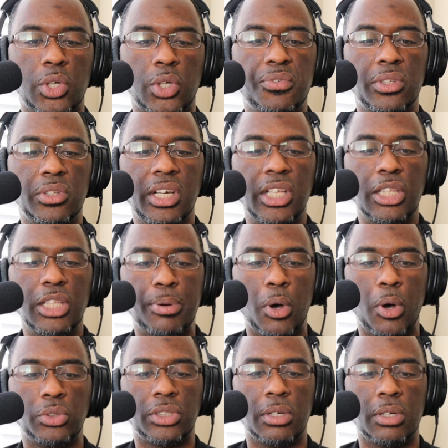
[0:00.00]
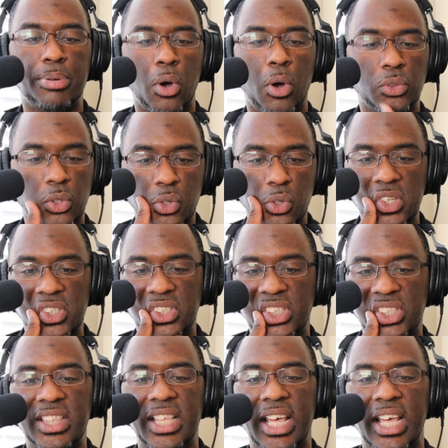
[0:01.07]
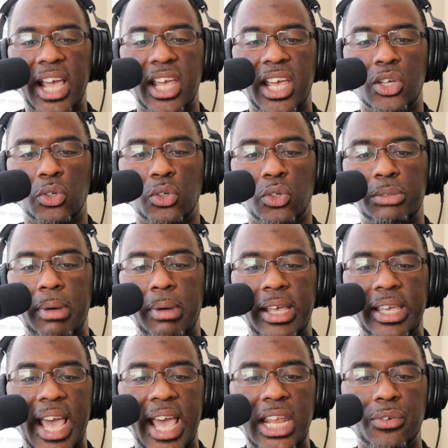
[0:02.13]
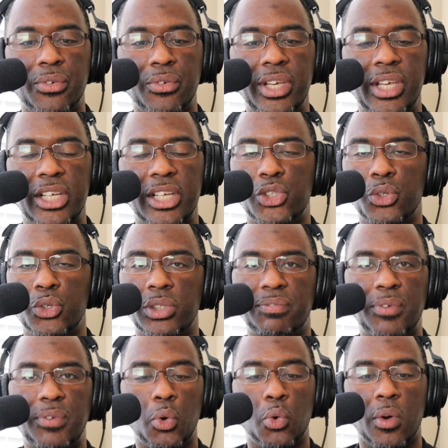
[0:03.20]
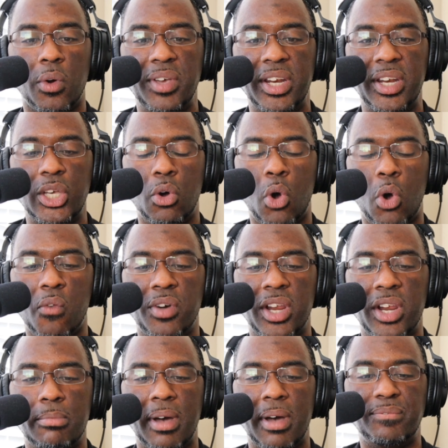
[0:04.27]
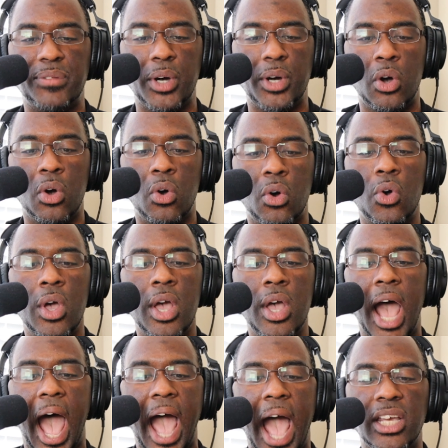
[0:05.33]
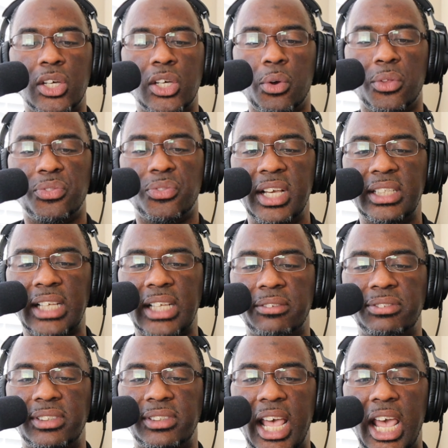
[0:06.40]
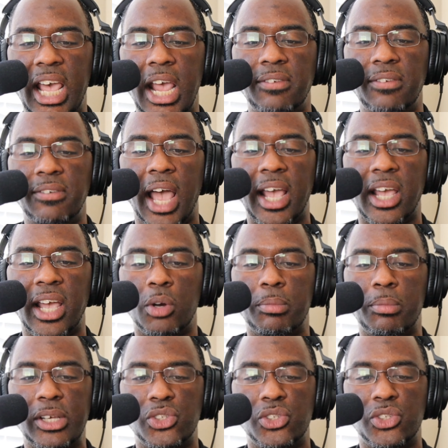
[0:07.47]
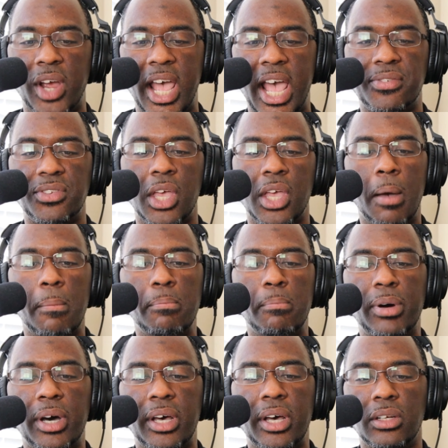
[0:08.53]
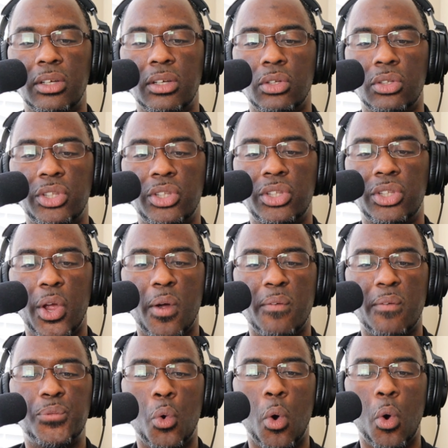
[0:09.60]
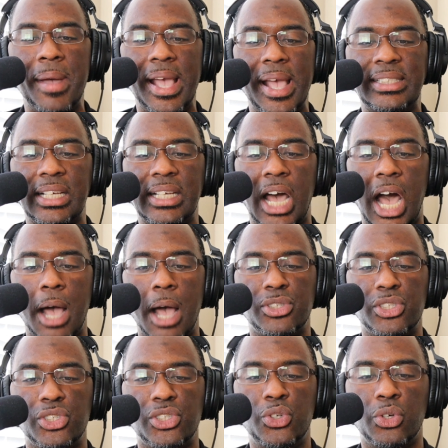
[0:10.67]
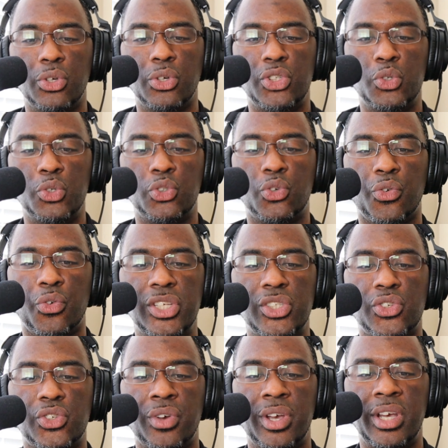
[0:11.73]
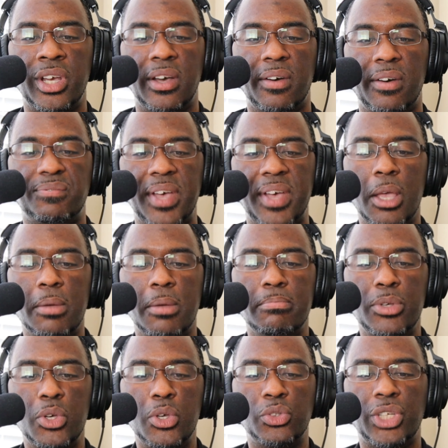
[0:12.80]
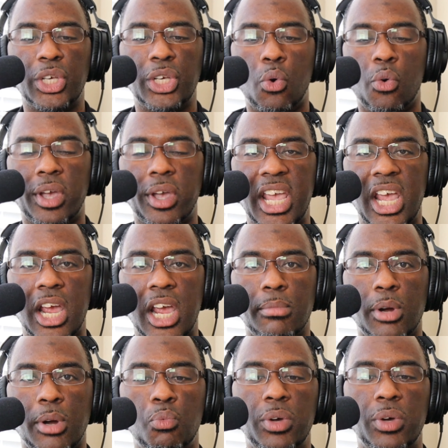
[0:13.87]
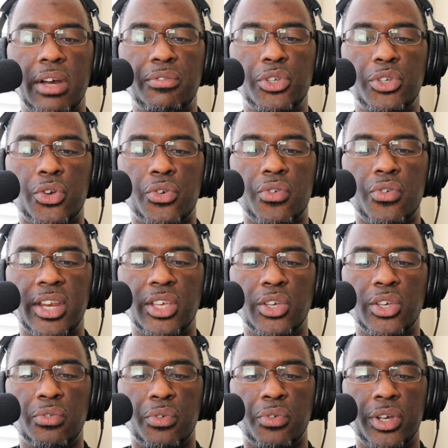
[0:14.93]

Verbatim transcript: So if you look at the post composer, you can see that I can go to my gallery and choose a photo or video already in my phone. I can go to things I've saved. I can go to my drafts, but there are four basic options. You can use green screen, effect, music, or camera whenever you're creating your